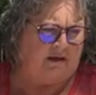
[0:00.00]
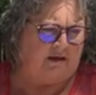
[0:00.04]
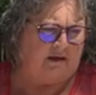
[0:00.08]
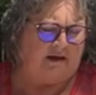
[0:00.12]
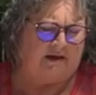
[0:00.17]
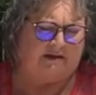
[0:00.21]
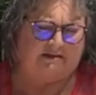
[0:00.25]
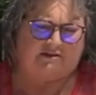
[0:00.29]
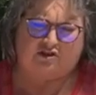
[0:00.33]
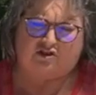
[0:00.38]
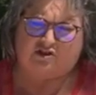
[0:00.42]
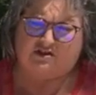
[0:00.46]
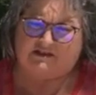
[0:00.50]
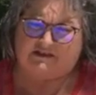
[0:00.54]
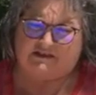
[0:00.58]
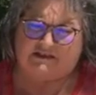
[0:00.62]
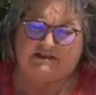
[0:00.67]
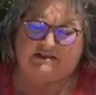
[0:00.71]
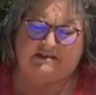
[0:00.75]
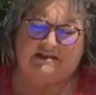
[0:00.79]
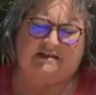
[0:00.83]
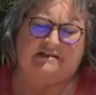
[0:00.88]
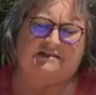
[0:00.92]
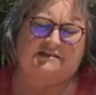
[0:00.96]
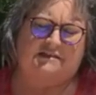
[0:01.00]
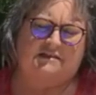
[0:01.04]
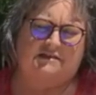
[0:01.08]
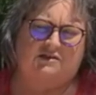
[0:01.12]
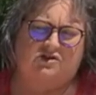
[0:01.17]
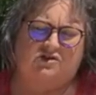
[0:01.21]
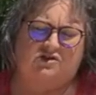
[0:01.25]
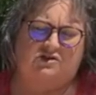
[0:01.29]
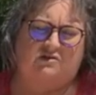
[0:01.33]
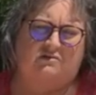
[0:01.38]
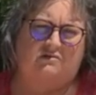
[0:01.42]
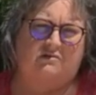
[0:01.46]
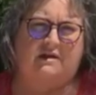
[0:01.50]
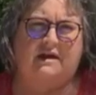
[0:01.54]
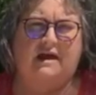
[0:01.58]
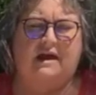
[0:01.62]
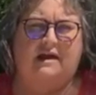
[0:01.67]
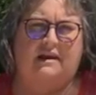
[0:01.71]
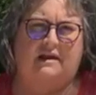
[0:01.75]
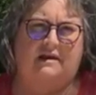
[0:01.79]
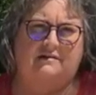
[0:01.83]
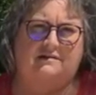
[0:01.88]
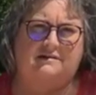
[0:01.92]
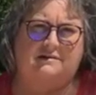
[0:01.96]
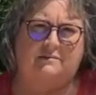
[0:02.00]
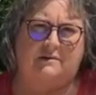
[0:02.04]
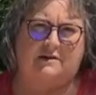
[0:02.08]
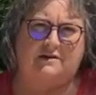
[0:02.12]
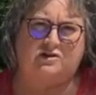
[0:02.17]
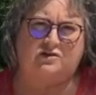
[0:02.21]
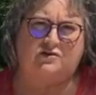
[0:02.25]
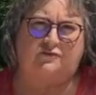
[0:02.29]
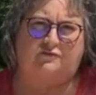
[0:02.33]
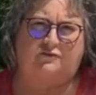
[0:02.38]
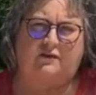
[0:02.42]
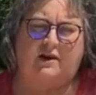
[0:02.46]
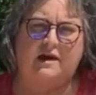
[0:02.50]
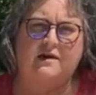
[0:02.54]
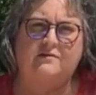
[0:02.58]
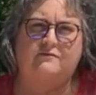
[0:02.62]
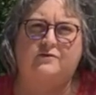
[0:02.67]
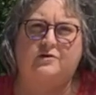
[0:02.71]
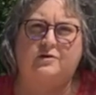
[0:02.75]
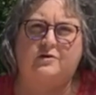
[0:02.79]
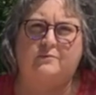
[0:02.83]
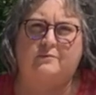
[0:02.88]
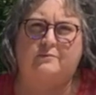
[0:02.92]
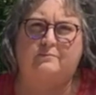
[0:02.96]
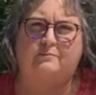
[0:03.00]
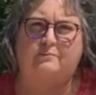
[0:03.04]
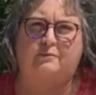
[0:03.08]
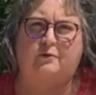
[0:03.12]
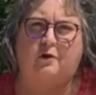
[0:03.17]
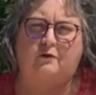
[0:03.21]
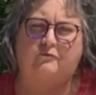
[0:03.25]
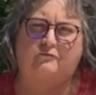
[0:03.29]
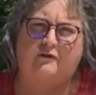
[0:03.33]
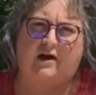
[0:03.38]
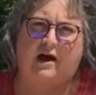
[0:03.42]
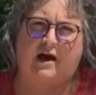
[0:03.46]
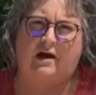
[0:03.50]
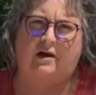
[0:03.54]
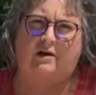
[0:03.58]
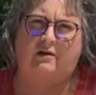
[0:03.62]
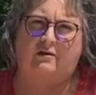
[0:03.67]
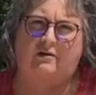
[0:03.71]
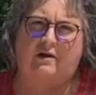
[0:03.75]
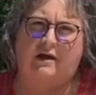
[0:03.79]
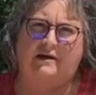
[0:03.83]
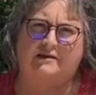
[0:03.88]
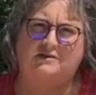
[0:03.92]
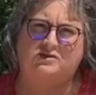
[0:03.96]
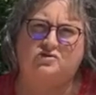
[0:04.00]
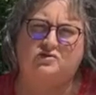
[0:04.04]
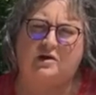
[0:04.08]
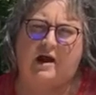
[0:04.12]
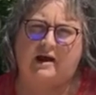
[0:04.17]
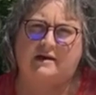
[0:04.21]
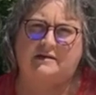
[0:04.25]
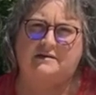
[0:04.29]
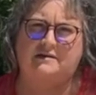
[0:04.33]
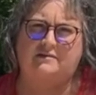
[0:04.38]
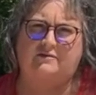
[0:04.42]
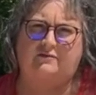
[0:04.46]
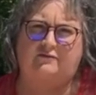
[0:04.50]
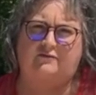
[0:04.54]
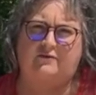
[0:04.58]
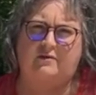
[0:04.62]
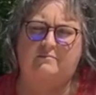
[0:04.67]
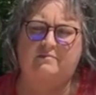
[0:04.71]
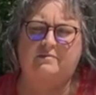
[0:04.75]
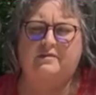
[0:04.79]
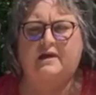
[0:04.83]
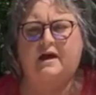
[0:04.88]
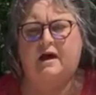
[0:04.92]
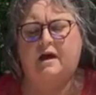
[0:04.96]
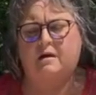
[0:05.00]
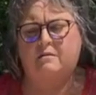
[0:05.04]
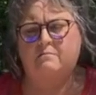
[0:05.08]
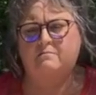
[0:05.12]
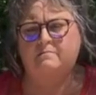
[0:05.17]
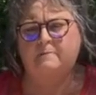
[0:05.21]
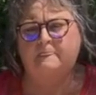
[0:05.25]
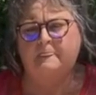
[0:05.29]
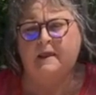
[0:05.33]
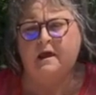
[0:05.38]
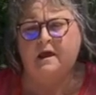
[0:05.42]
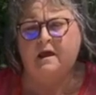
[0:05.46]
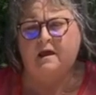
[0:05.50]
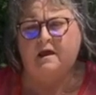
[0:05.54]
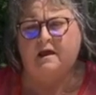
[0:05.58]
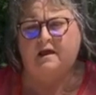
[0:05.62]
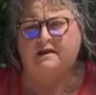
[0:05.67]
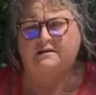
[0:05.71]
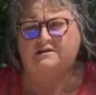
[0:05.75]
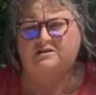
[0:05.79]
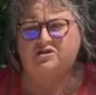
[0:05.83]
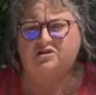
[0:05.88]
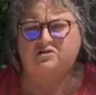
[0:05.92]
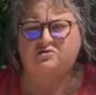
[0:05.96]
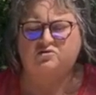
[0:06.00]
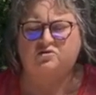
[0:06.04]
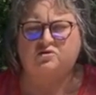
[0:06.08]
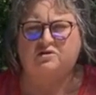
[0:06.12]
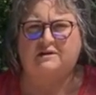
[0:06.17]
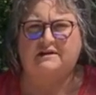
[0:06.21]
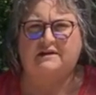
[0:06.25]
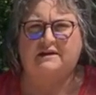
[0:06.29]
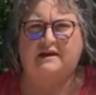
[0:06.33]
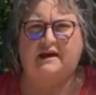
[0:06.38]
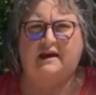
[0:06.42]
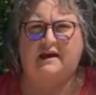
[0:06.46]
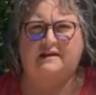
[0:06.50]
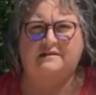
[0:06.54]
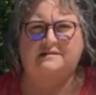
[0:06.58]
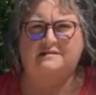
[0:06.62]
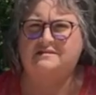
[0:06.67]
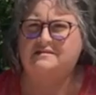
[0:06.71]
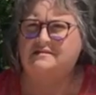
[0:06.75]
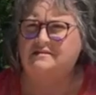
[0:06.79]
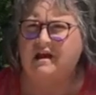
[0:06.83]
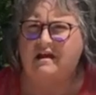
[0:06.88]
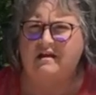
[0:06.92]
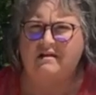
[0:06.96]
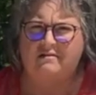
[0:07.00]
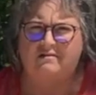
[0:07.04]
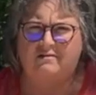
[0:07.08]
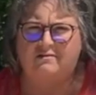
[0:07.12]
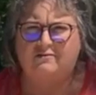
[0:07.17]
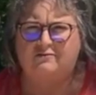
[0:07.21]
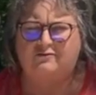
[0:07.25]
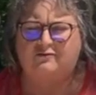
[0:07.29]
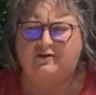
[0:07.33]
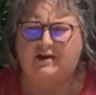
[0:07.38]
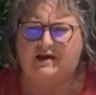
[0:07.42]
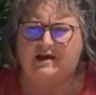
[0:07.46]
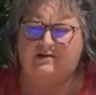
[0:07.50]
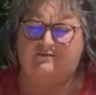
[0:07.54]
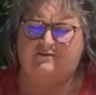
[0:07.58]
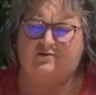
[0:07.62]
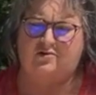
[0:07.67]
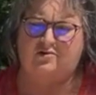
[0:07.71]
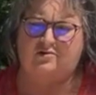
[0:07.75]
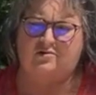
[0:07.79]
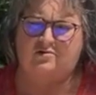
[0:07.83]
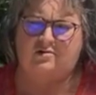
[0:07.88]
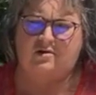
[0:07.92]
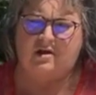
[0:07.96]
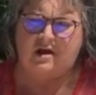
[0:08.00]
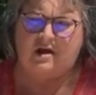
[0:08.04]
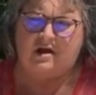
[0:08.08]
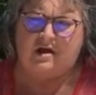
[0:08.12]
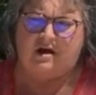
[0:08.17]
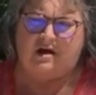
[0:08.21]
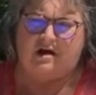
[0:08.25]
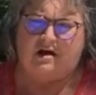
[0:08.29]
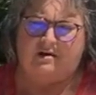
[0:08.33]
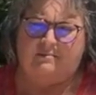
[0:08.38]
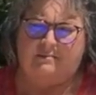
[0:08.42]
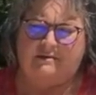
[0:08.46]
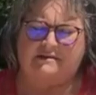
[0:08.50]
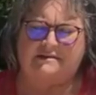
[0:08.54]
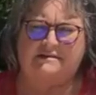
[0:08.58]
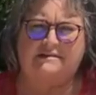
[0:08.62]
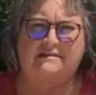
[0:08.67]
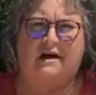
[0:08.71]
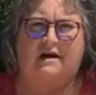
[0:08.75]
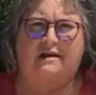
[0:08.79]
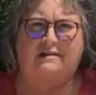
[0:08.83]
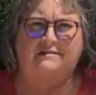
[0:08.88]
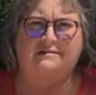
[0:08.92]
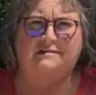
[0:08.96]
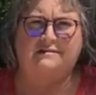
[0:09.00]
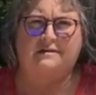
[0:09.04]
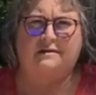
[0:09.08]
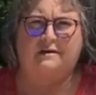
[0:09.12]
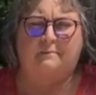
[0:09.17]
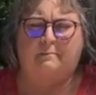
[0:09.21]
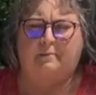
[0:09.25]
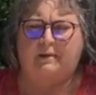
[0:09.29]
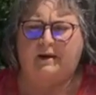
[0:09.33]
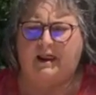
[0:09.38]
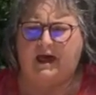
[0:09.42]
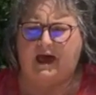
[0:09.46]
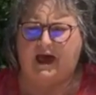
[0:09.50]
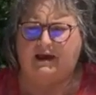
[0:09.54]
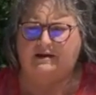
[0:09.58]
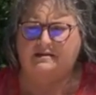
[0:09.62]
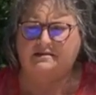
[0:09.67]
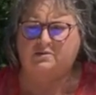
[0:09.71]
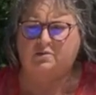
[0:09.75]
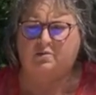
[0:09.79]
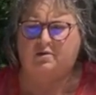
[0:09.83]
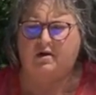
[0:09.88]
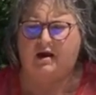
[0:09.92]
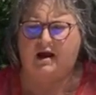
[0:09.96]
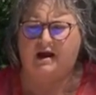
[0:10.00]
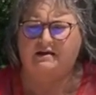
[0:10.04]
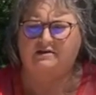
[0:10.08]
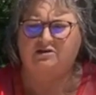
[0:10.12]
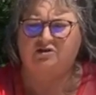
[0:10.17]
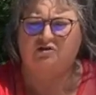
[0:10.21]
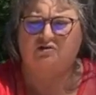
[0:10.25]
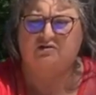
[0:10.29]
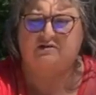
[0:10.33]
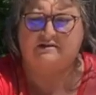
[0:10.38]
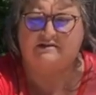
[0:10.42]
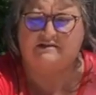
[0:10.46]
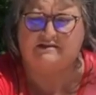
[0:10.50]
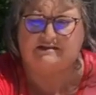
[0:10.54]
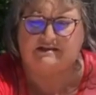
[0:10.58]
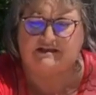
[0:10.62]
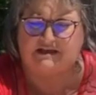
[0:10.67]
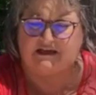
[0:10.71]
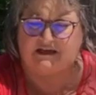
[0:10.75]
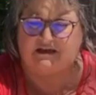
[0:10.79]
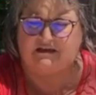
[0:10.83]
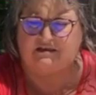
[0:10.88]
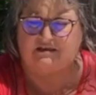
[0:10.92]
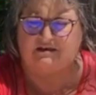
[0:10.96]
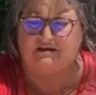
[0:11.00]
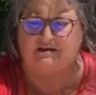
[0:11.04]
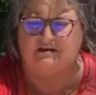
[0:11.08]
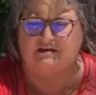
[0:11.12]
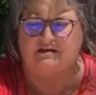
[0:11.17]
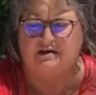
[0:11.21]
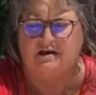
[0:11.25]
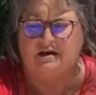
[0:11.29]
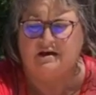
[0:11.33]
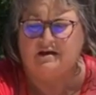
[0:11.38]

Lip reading: it's just the dustings. You don't get as much flavor profile extracted from them. It's usually a stale flavor. It's not as complex, whereas you can see the